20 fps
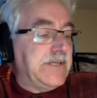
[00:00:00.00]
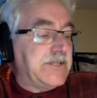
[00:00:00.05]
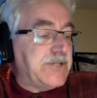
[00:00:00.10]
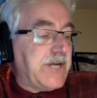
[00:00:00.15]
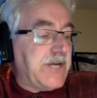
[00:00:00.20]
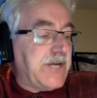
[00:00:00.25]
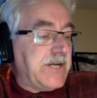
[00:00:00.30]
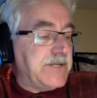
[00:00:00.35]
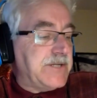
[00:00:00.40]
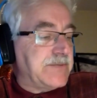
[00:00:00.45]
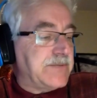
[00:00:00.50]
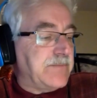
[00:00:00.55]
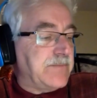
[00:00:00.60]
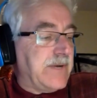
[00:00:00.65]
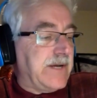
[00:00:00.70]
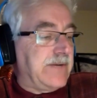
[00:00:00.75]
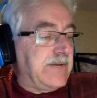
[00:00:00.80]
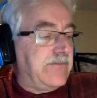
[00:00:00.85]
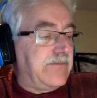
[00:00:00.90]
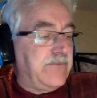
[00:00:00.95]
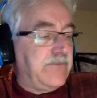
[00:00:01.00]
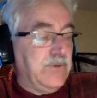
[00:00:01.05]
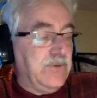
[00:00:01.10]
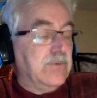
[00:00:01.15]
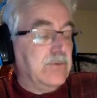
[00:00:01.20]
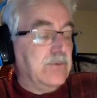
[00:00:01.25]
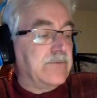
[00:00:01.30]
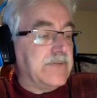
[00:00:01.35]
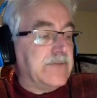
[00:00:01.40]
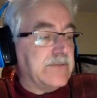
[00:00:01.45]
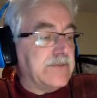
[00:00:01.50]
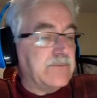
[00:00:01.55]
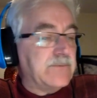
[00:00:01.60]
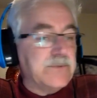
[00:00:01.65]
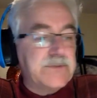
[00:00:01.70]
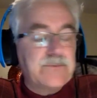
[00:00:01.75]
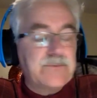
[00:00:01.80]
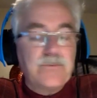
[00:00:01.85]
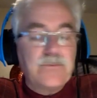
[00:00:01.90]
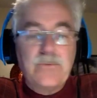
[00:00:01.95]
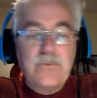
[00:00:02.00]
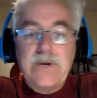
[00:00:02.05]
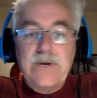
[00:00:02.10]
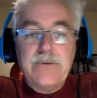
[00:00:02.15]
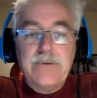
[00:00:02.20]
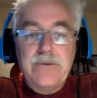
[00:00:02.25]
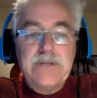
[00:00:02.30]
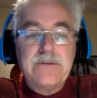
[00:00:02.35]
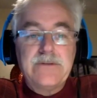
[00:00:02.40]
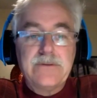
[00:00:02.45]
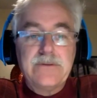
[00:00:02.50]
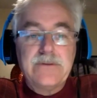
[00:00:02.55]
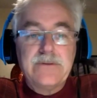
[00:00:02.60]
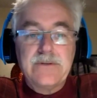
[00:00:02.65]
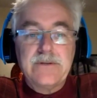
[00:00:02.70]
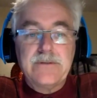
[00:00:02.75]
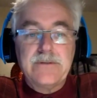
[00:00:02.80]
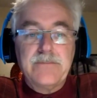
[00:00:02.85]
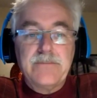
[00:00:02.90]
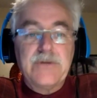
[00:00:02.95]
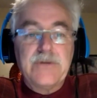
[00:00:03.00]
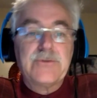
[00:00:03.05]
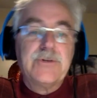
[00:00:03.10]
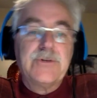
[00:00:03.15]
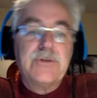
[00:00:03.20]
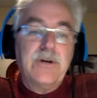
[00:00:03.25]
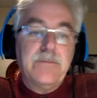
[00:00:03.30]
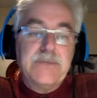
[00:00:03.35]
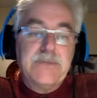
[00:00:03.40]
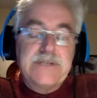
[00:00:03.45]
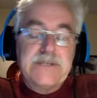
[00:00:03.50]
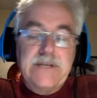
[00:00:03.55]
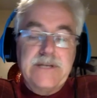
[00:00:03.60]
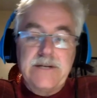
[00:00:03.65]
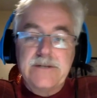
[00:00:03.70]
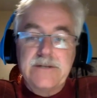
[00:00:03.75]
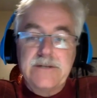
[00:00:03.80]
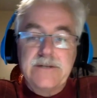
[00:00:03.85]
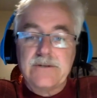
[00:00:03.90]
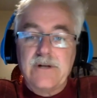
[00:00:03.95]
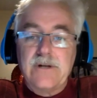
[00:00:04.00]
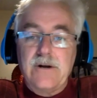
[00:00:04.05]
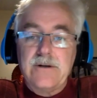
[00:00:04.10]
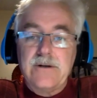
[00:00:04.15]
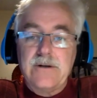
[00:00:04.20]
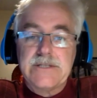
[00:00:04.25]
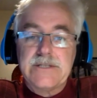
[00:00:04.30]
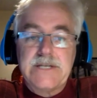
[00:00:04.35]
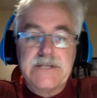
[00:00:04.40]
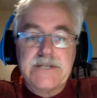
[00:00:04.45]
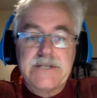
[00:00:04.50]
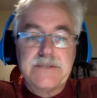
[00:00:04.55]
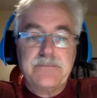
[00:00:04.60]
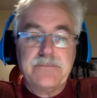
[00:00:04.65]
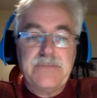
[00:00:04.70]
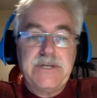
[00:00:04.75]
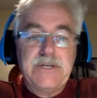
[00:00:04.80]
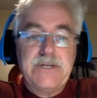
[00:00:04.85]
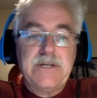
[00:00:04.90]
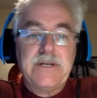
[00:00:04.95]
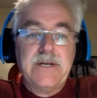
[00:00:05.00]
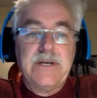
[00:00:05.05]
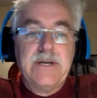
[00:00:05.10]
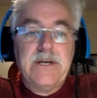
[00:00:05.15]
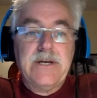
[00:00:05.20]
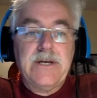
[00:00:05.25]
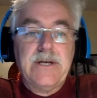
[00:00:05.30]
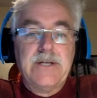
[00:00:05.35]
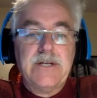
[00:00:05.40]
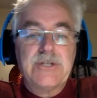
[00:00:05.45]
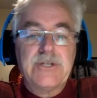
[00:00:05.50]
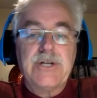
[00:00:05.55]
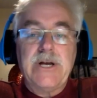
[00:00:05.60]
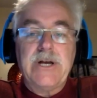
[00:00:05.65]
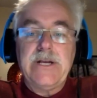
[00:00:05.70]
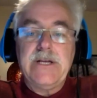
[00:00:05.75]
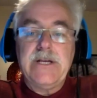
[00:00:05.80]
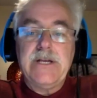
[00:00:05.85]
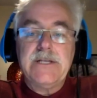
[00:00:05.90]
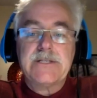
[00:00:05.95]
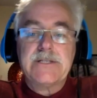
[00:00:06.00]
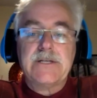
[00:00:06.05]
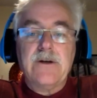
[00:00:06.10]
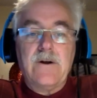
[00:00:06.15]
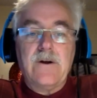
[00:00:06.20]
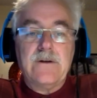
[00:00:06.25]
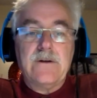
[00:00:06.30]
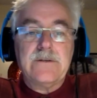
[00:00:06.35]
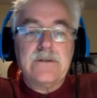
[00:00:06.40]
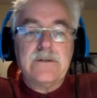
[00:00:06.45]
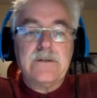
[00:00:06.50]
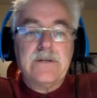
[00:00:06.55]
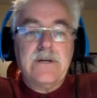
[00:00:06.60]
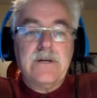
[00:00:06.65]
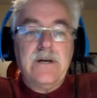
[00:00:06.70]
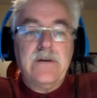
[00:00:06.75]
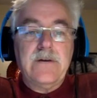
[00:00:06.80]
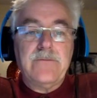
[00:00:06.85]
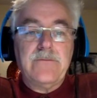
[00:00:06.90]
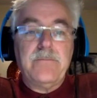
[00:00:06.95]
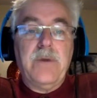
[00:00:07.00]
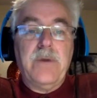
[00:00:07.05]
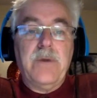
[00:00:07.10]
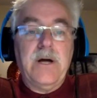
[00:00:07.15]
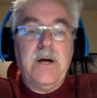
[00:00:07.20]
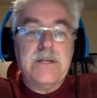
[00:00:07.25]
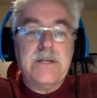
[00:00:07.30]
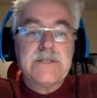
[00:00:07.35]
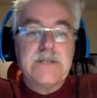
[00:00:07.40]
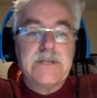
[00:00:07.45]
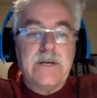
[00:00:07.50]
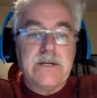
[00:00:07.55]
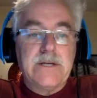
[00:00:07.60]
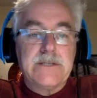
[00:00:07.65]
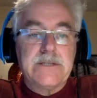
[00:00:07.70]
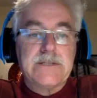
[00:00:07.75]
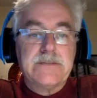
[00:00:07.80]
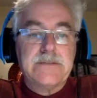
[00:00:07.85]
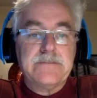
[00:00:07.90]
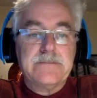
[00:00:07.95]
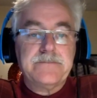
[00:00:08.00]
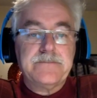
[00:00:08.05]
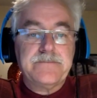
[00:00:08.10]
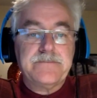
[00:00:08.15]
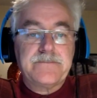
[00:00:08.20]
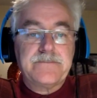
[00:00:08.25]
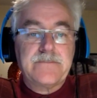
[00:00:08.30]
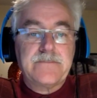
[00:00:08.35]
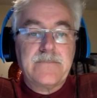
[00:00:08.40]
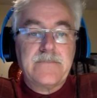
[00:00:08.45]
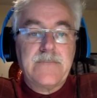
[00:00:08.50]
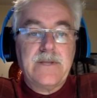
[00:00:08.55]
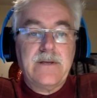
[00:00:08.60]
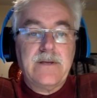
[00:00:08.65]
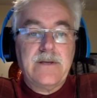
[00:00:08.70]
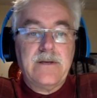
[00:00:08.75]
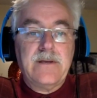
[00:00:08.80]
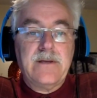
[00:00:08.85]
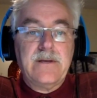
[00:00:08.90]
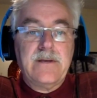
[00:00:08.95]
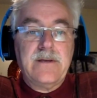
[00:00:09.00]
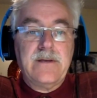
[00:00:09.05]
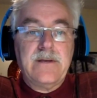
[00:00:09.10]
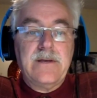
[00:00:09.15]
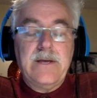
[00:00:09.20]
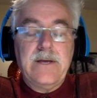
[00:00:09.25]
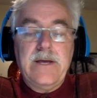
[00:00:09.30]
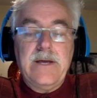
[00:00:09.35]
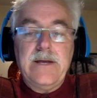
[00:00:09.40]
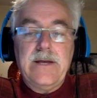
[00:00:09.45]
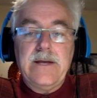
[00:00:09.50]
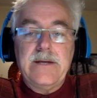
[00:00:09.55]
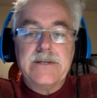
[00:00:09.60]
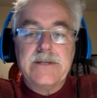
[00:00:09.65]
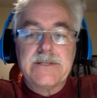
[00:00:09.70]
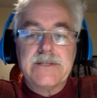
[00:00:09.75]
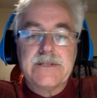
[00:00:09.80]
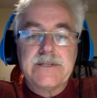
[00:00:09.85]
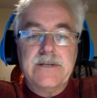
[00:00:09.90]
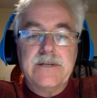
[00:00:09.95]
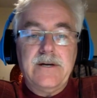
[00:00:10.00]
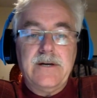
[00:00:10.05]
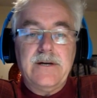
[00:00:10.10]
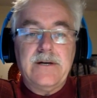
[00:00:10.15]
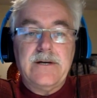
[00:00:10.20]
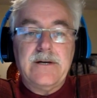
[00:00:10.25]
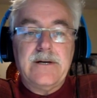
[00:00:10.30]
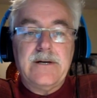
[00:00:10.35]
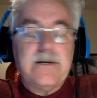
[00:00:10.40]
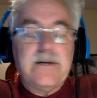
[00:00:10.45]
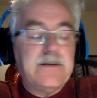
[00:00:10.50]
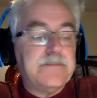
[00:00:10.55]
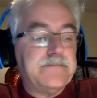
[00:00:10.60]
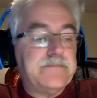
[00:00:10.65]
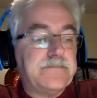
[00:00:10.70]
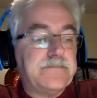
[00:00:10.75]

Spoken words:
changed my view of it was when I went to the Montreal Botanical Gardens, has a big Chinese garden of bonsais. And I saw a